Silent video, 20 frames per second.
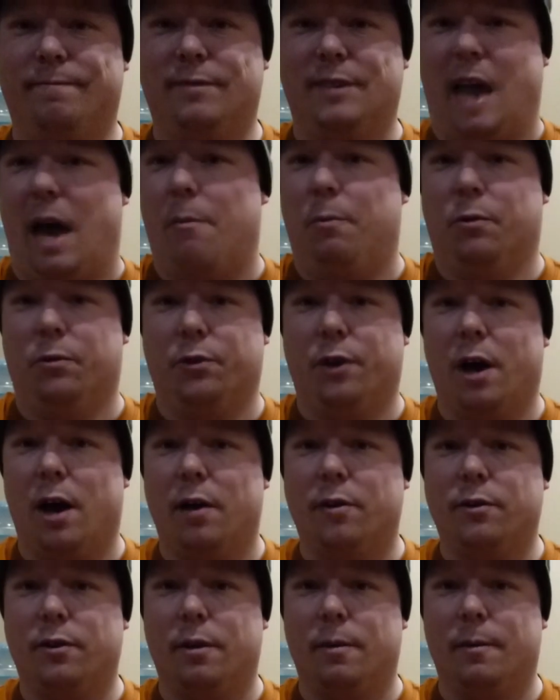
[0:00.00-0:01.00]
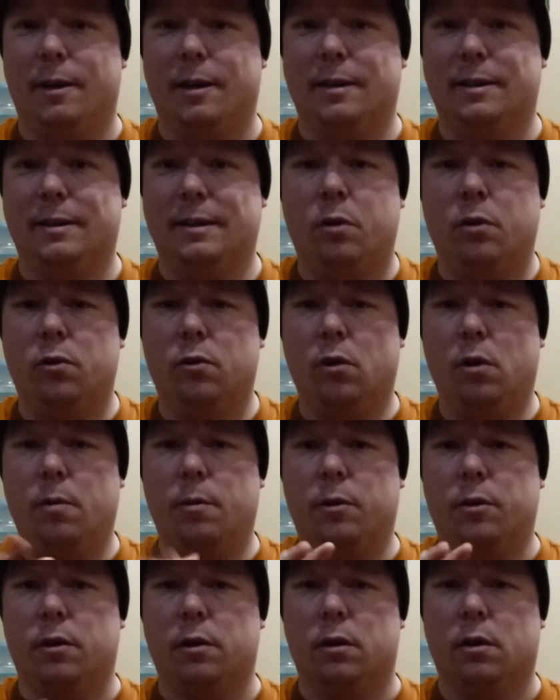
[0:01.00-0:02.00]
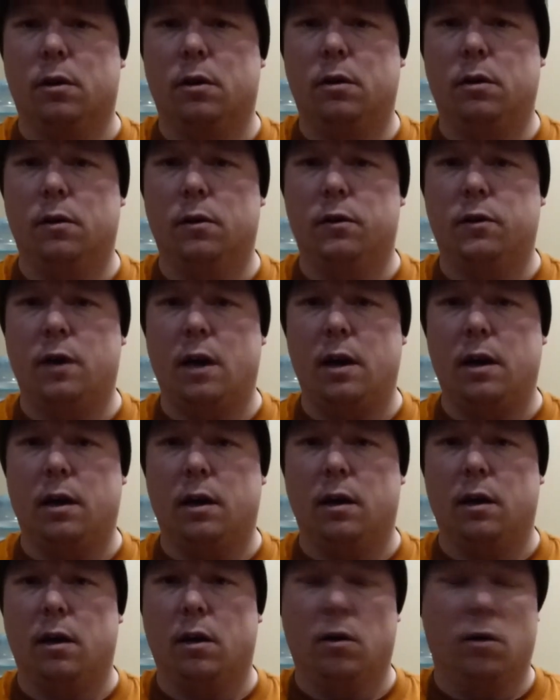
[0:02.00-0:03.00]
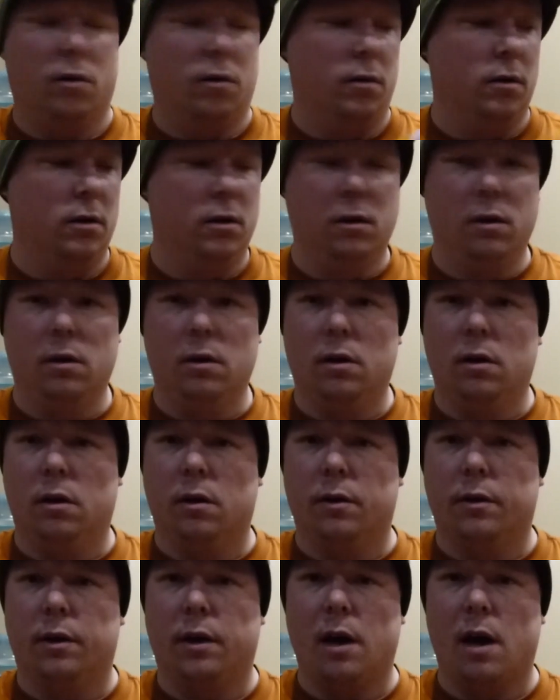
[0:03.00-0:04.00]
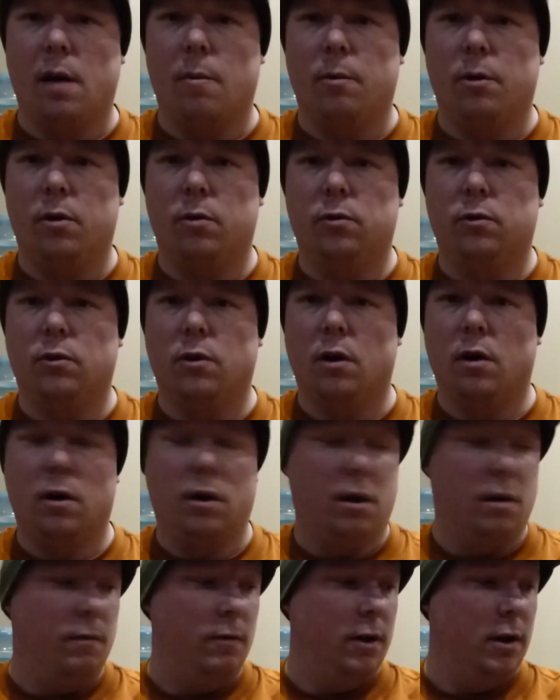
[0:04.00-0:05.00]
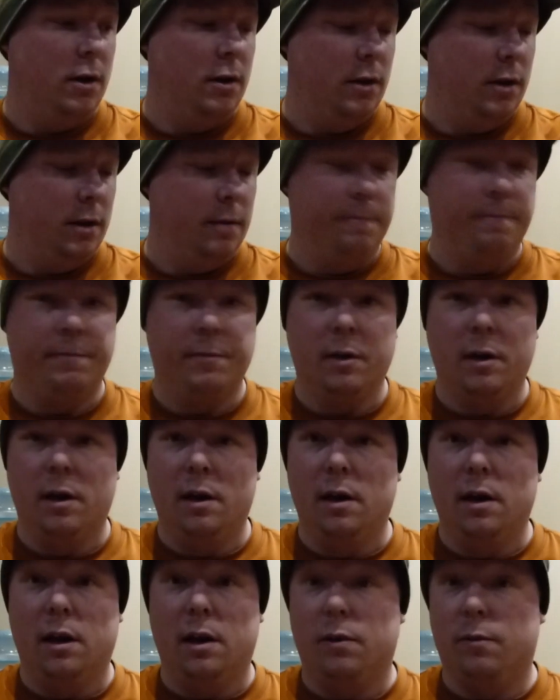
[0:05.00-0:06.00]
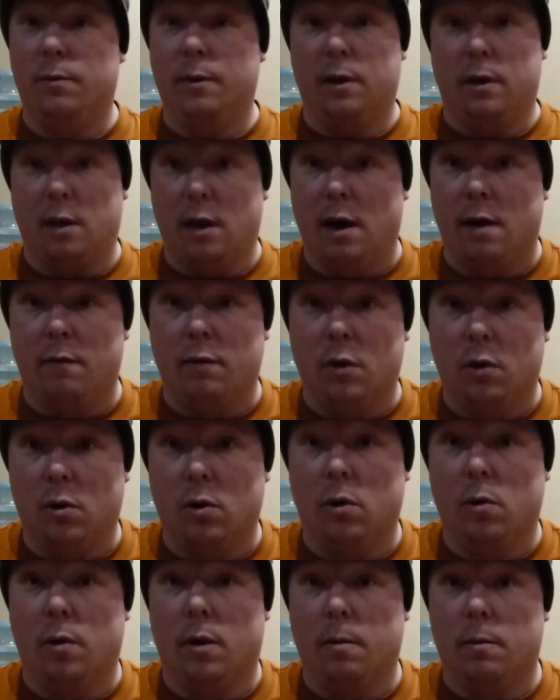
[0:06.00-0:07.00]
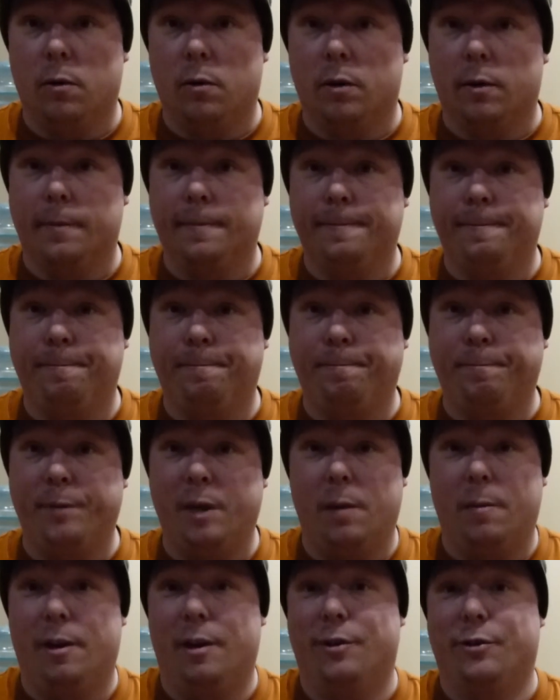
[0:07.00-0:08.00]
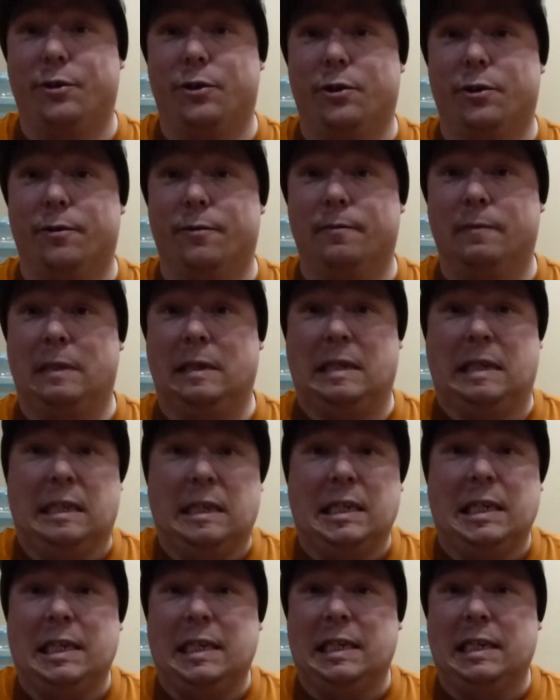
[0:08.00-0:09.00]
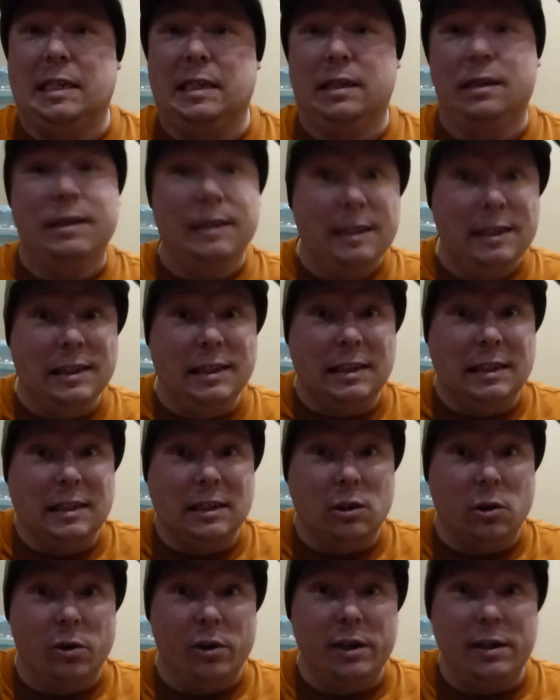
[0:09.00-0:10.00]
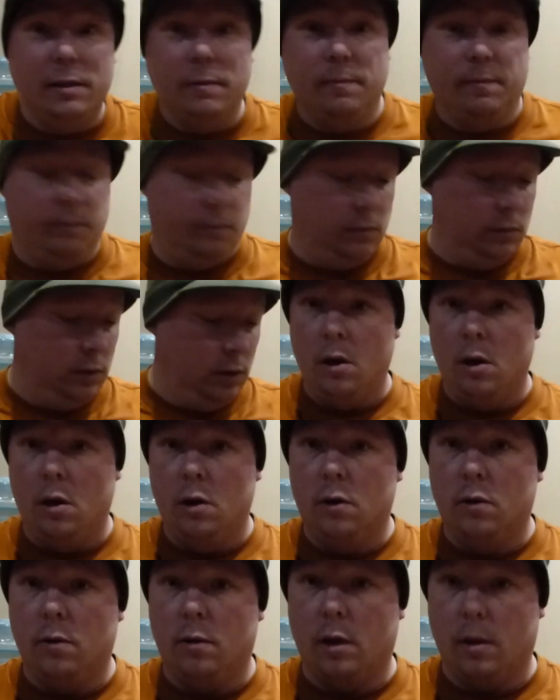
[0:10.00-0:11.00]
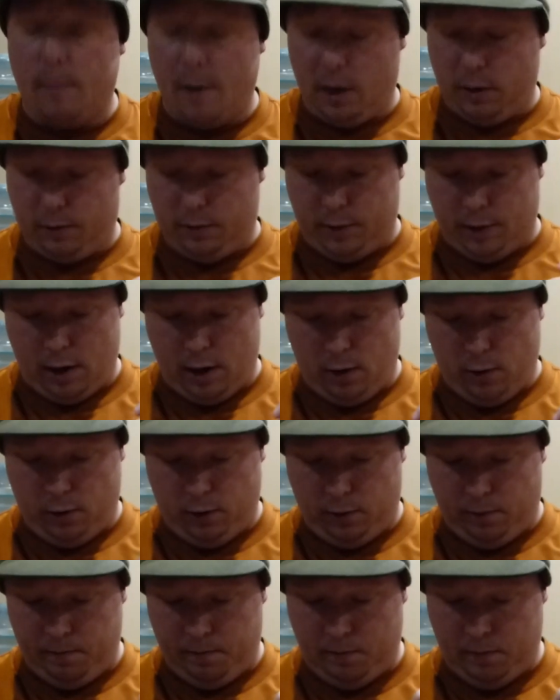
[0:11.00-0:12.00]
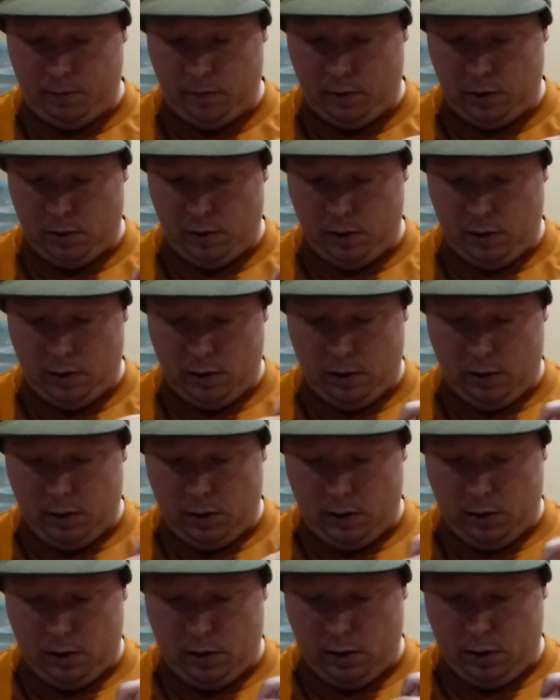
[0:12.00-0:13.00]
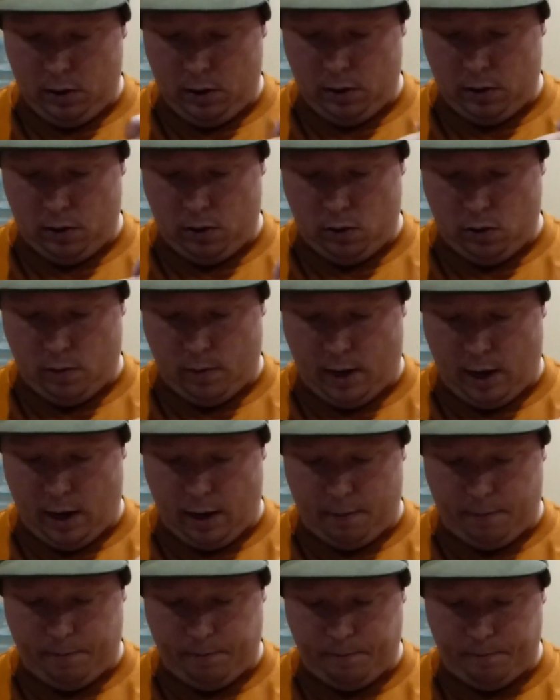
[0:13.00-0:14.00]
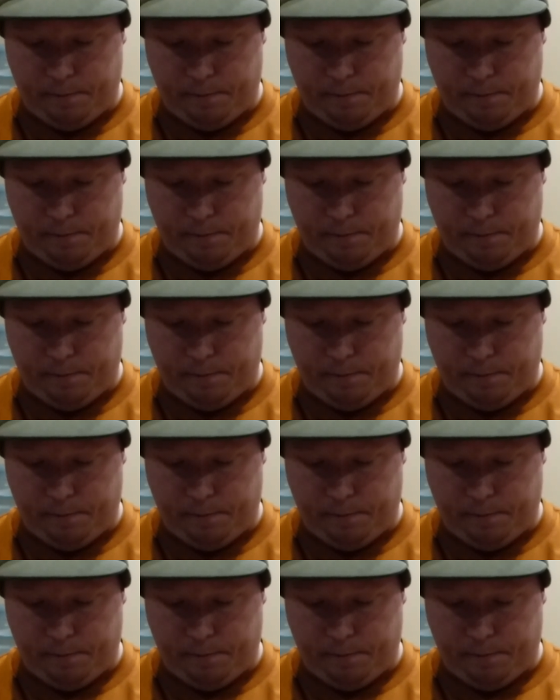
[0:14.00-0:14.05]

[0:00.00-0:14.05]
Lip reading: applesauce. I mean, sorry about the setting here on the camera. It goes dark every now and then. That's because I have no clue what I'm doing. I'm an engineer. Sorry. So look at the mashed potatoes. Oh man.